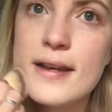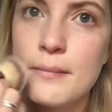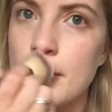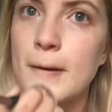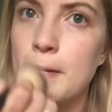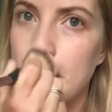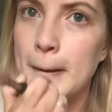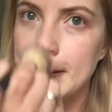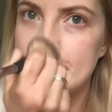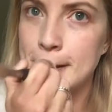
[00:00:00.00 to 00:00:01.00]
can burn quite
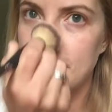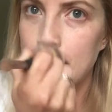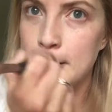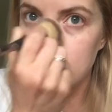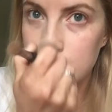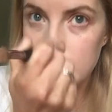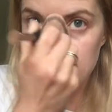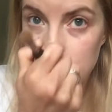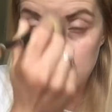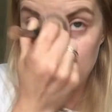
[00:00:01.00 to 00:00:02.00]
easy if I don't,
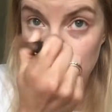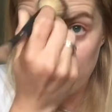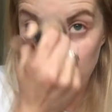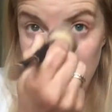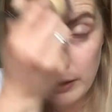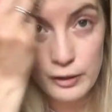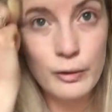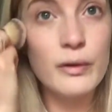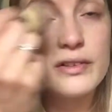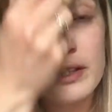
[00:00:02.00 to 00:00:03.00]
especially with my
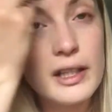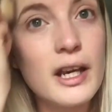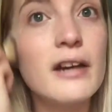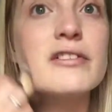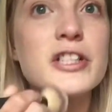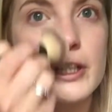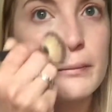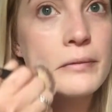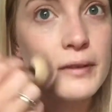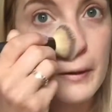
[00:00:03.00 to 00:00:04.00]
new skincare
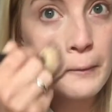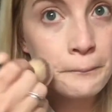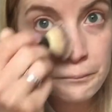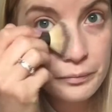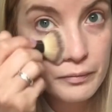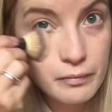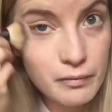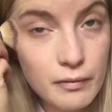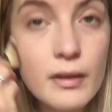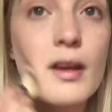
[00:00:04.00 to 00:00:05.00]
regime, so
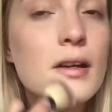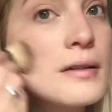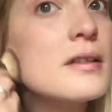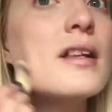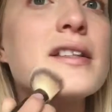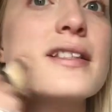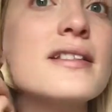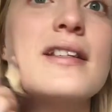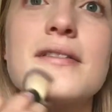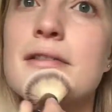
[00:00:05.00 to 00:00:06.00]
lots of
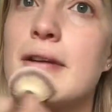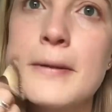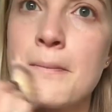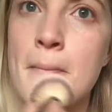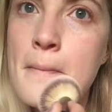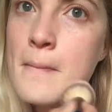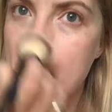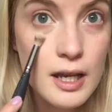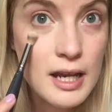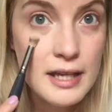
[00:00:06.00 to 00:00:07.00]
sunscreen.
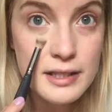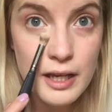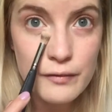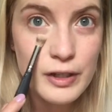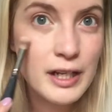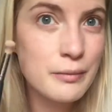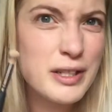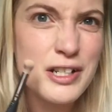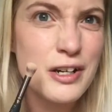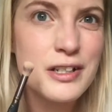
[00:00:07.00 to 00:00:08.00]
It hasn't covered any of
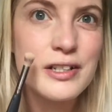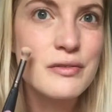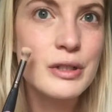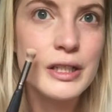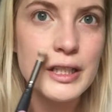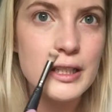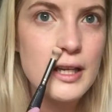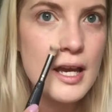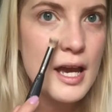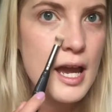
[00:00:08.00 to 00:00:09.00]
my darkness, really,
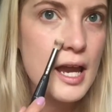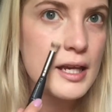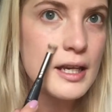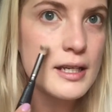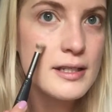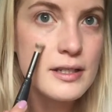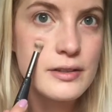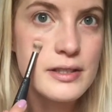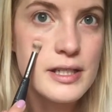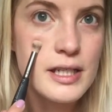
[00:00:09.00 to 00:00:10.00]
and I can
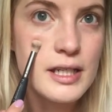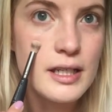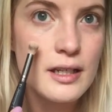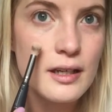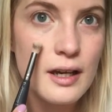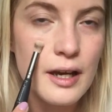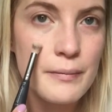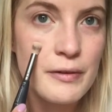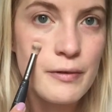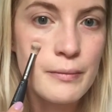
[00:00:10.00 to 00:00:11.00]
still see
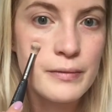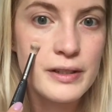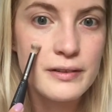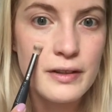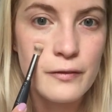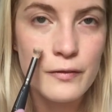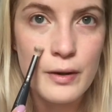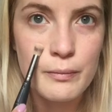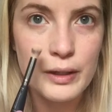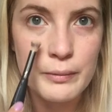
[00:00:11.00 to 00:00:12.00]
the remnants of
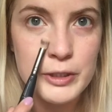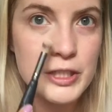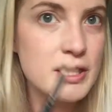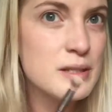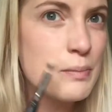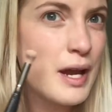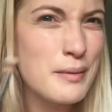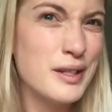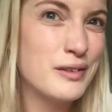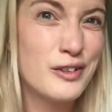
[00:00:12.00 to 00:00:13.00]
blemishes, but I
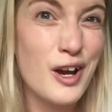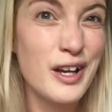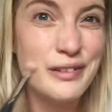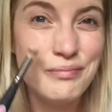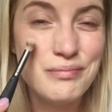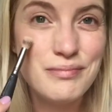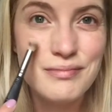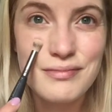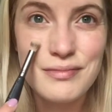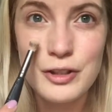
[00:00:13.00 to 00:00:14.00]
mean, they're not
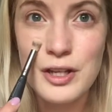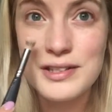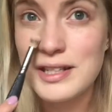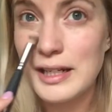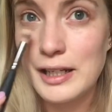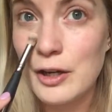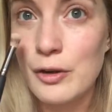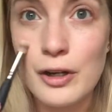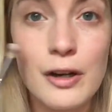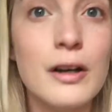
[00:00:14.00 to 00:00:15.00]
standing
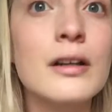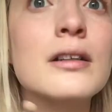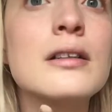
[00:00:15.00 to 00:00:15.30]
out at all.